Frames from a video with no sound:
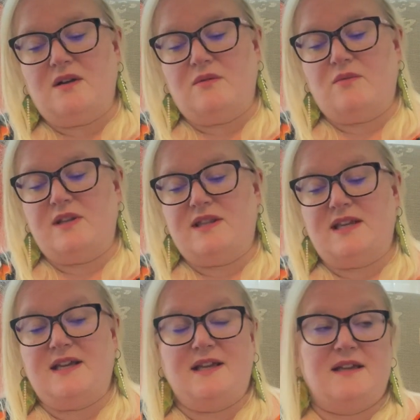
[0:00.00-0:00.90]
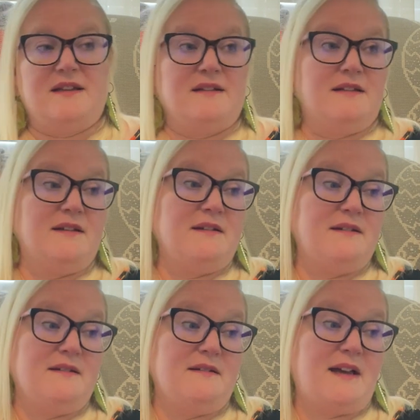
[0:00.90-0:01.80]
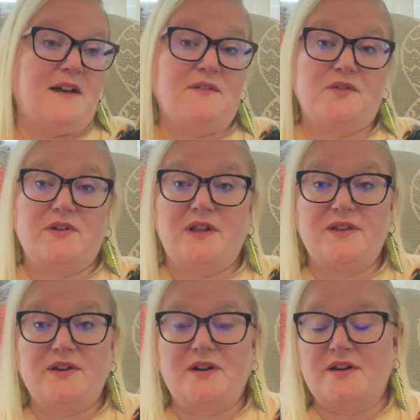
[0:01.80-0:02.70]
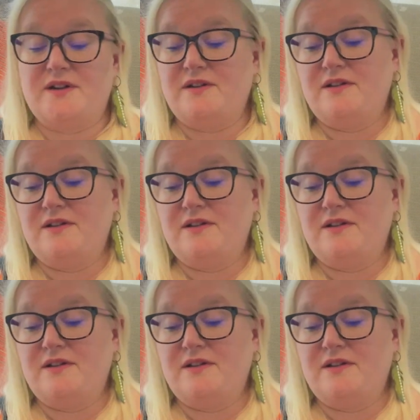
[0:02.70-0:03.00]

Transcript: one thing after another,